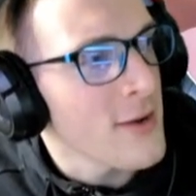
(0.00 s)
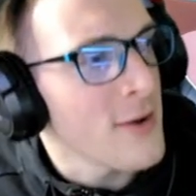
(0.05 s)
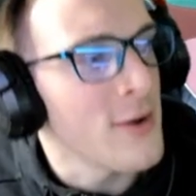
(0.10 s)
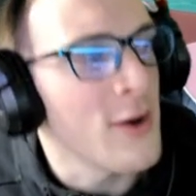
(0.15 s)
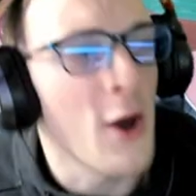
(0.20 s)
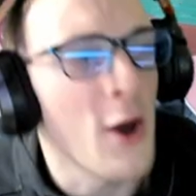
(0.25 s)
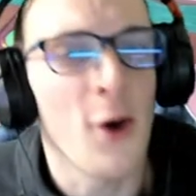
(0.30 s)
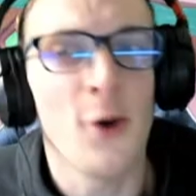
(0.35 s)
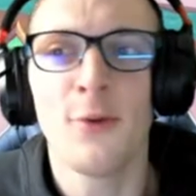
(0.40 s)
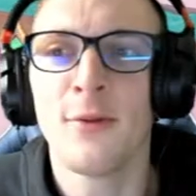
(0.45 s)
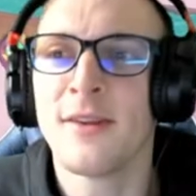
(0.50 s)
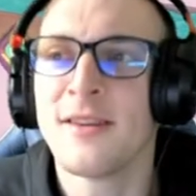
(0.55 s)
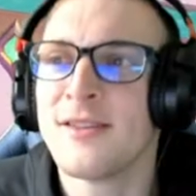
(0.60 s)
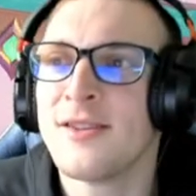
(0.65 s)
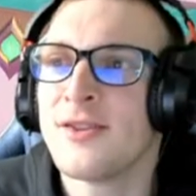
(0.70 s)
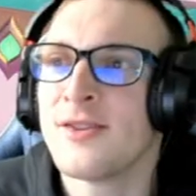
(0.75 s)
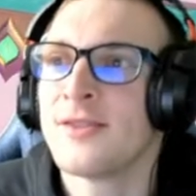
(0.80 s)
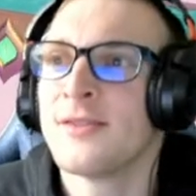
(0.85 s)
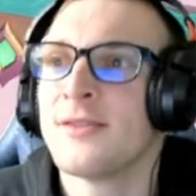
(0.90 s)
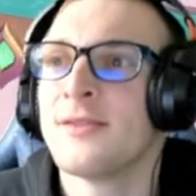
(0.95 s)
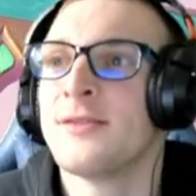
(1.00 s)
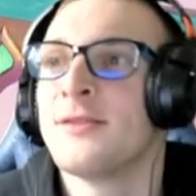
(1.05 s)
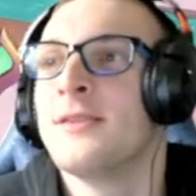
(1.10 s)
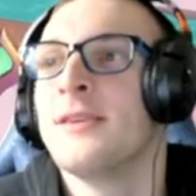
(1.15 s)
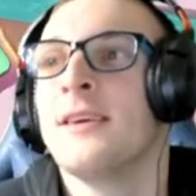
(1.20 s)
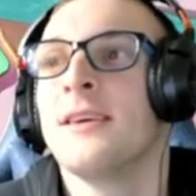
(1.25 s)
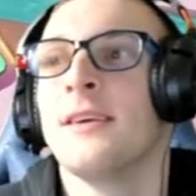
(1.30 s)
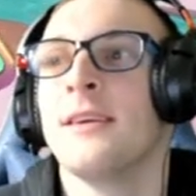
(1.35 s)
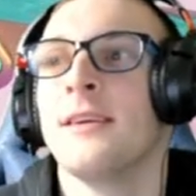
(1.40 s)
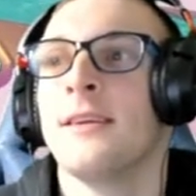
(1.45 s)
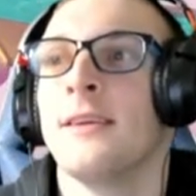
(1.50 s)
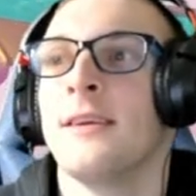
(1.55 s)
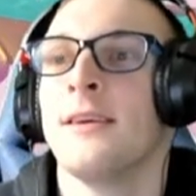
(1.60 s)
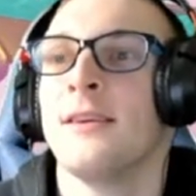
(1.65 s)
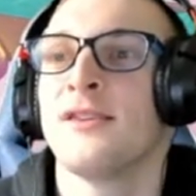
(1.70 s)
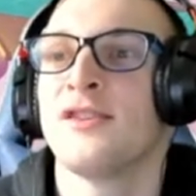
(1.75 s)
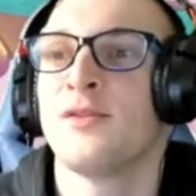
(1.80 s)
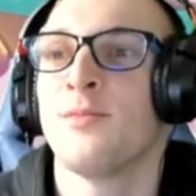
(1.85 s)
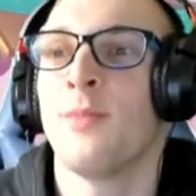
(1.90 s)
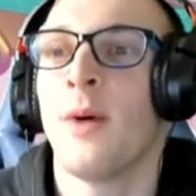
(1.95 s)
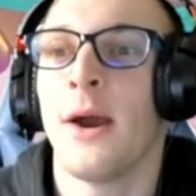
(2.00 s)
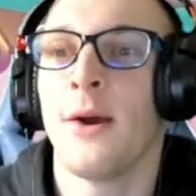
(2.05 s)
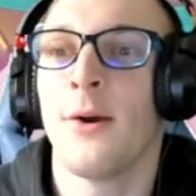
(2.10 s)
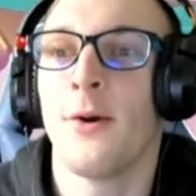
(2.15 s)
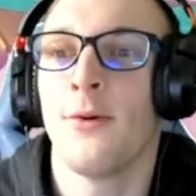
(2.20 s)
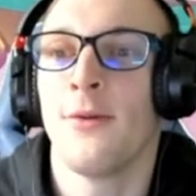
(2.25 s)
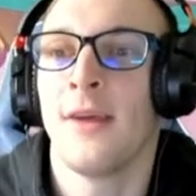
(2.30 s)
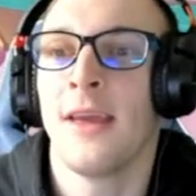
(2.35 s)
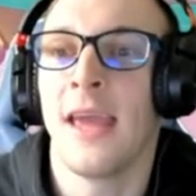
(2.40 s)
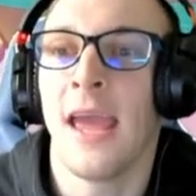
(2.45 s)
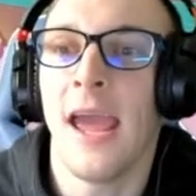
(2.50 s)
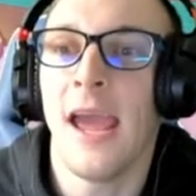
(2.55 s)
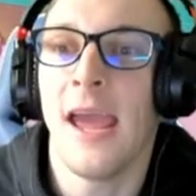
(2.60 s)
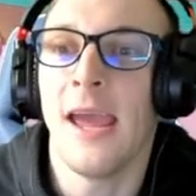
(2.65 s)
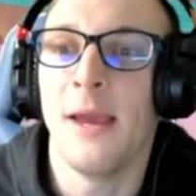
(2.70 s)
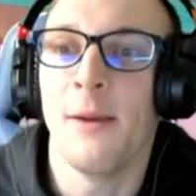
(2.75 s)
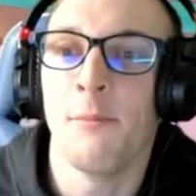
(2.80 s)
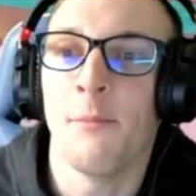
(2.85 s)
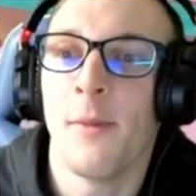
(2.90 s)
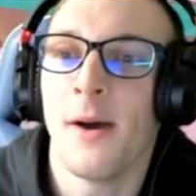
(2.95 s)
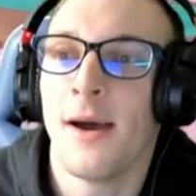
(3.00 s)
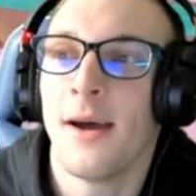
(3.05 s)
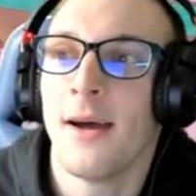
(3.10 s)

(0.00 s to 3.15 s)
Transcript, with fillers: No, this is Spyro the game.